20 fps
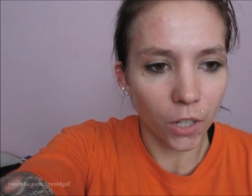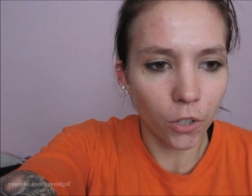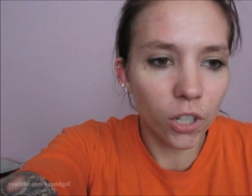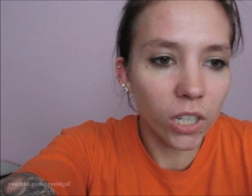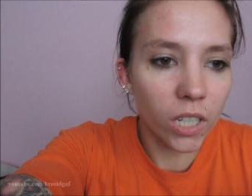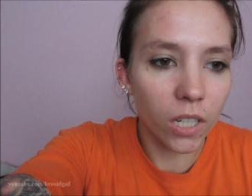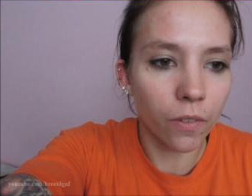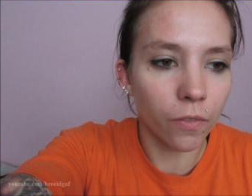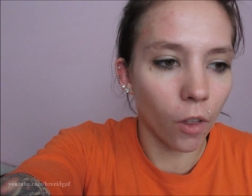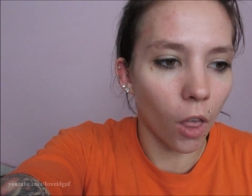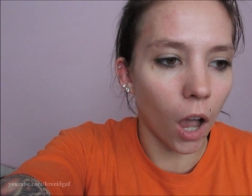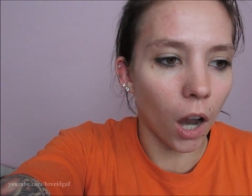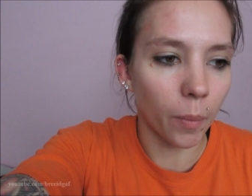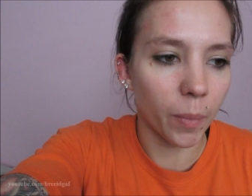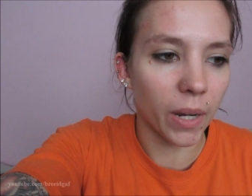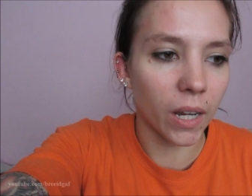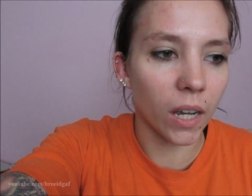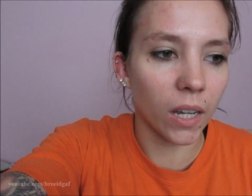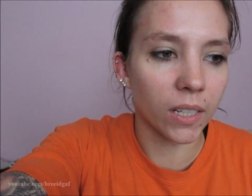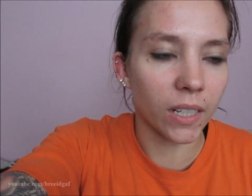just to
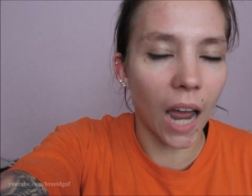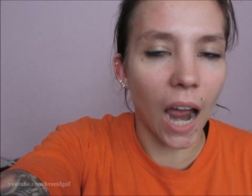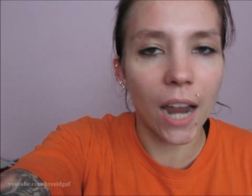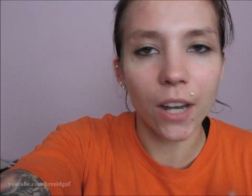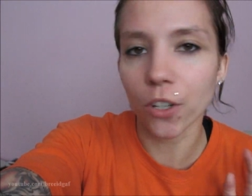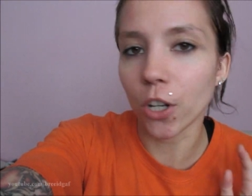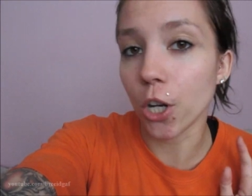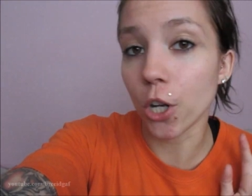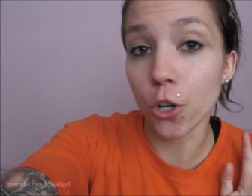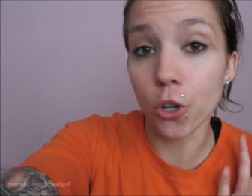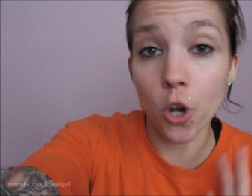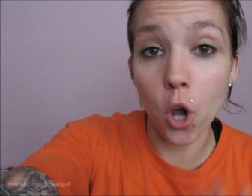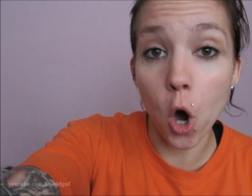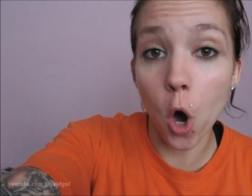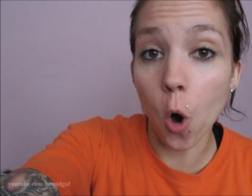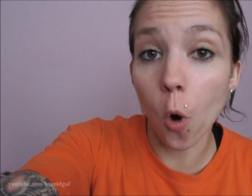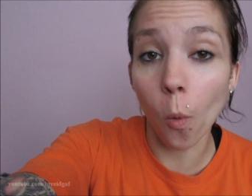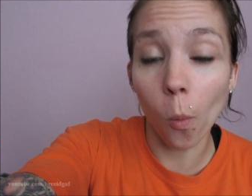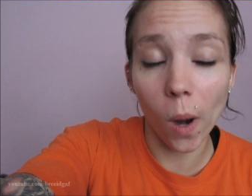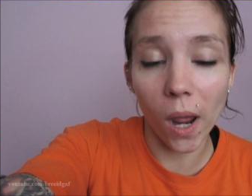vlog, because I in
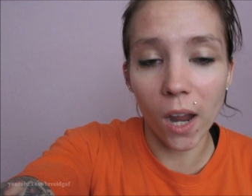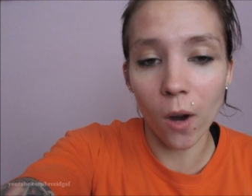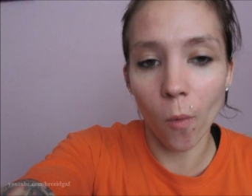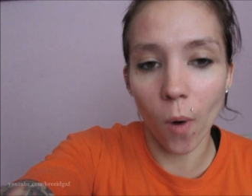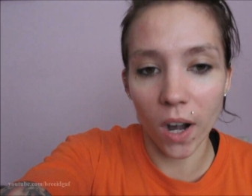no way